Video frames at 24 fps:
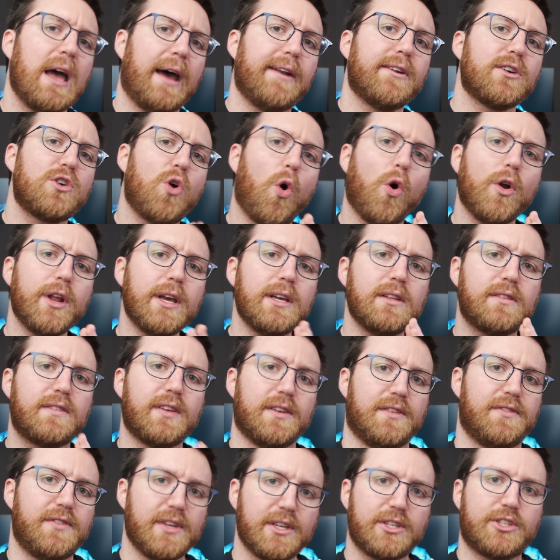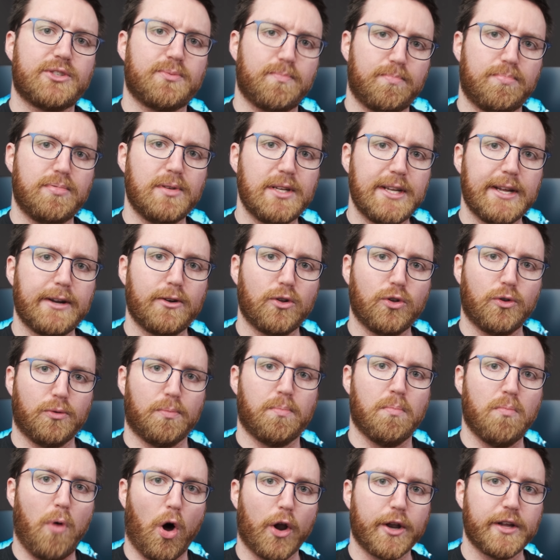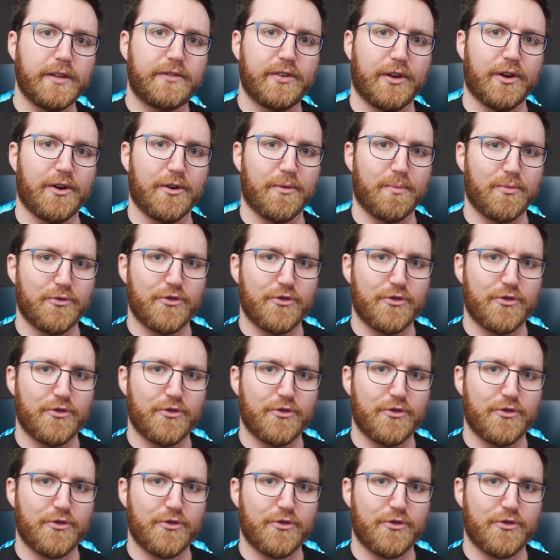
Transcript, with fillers: and according to this little monitor